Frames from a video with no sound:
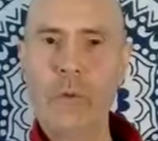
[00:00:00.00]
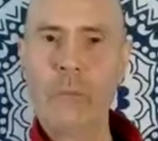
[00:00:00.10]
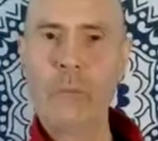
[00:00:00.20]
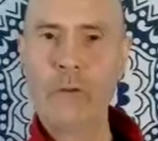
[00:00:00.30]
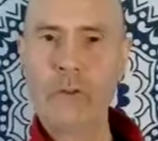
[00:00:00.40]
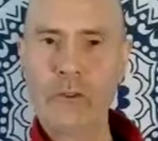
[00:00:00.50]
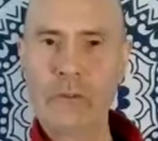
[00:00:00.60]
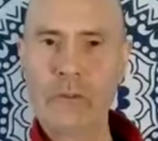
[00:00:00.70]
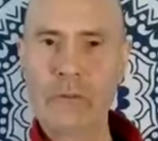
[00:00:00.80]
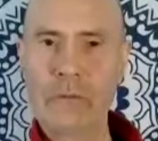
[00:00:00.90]

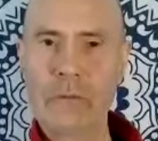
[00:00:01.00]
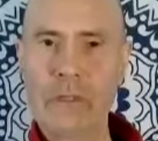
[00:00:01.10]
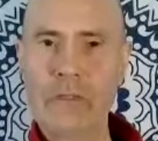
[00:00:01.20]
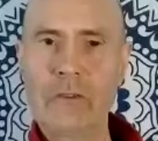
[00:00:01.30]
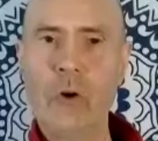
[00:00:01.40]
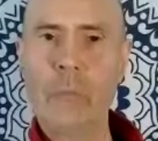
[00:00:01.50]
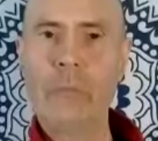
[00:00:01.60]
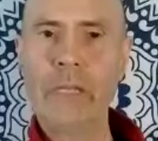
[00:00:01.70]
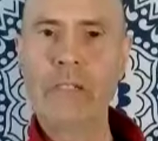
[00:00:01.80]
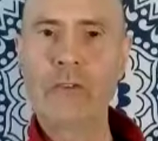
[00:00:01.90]
motion. It's not
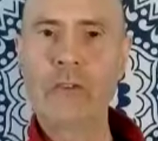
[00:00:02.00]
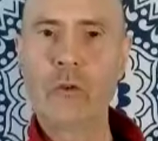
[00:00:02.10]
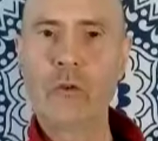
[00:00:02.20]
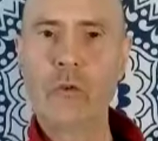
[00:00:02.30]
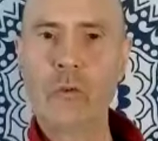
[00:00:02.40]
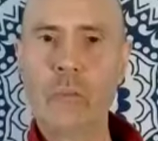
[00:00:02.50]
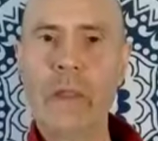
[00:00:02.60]
big at all.